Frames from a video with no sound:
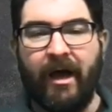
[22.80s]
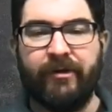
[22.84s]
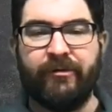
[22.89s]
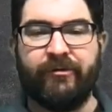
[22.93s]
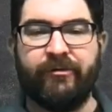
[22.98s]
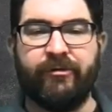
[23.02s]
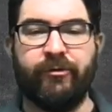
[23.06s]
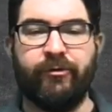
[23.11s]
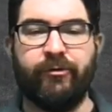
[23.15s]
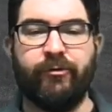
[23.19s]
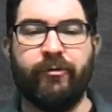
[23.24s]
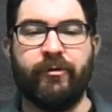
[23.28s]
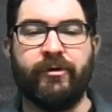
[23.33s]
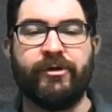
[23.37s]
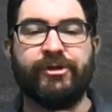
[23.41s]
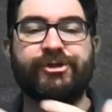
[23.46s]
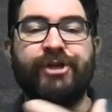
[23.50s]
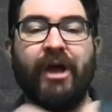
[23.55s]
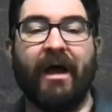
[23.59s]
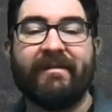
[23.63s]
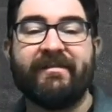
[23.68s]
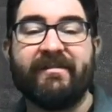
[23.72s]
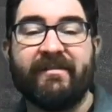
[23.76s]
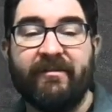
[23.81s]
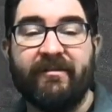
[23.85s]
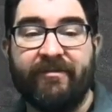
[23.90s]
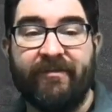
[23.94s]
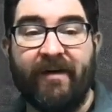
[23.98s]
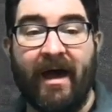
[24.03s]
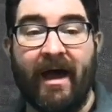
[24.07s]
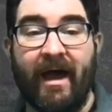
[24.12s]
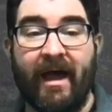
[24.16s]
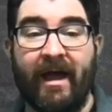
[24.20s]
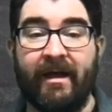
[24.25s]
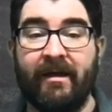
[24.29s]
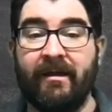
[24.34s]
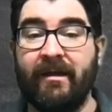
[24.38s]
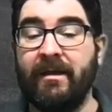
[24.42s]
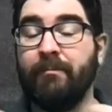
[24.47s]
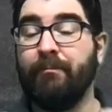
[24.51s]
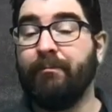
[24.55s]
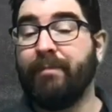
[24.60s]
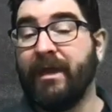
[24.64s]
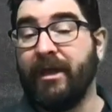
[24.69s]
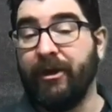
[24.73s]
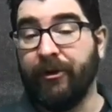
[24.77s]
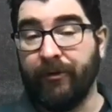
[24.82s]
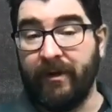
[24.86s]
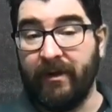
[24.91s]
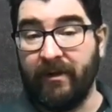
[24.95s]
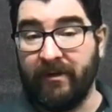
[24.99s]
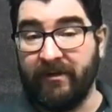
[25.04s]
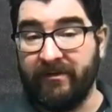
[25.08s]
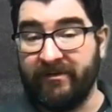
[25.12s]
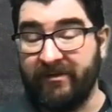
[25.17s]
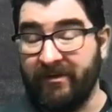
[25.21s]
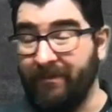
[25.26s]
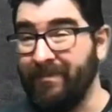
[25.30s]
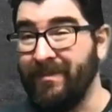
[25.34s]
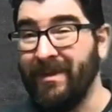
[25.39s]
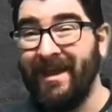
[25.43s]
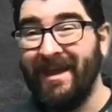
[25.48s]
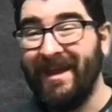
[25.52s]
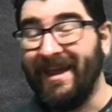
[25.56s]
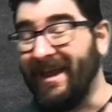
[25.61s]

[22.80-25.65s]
to justify imperialism,